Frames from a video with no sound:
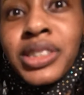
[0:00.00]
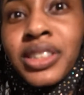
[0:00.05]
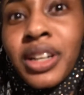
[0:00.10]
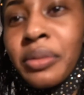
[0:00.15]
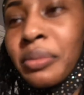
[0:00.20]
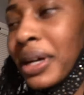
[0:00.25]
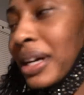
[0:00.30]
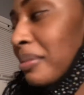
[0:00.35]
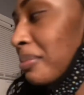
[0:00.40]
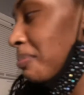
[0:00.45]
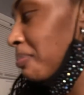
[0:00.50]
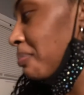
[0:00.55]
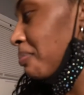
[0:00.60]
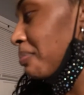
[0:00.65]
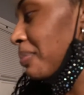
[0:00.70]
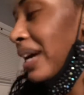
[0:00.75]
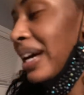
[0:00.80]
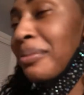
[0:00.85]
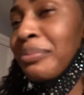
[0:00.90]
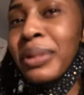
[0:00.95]
showing
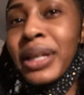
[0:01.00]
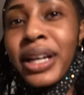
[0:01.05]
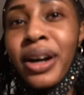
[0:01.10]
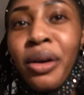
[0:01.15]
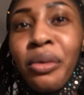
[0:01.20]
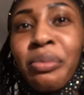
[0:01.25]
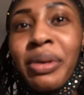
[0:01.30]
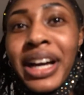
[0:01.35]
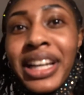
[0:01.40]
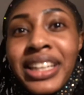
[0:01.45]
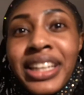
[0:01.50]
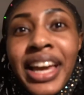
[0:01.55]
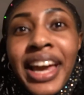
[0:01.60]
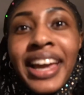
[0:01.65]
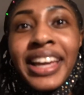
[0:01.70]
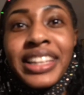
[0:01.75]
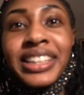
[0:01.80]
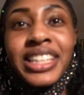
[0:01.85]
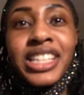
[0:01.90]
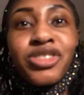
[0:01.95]
my big old belly.
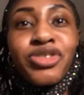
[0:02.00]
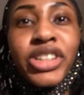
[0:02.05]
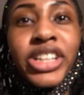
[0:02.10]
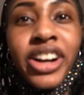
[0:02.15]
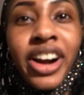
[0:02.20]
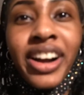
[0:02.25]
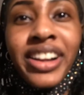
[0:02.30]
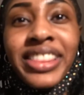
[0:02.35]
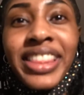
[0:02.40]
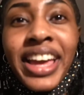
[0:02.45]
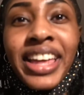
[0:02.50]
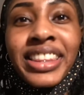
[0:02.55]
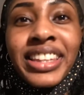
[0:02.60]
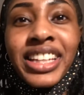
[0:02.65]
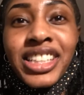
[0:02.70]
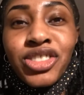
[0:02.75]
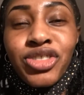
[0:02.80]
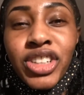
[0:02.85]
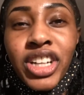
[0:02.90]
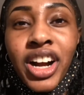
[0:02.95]
Hey, disregard that.
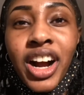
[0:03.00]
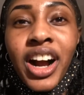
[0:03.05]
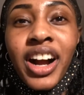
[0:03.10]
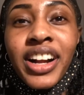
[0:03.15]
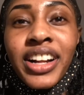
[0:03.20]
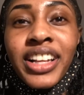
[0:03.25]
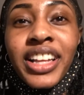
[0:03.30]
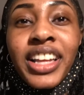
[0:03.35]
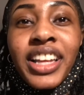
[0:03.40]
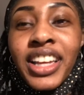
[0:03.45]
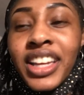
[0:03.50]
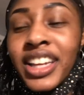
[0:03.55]
Disregard.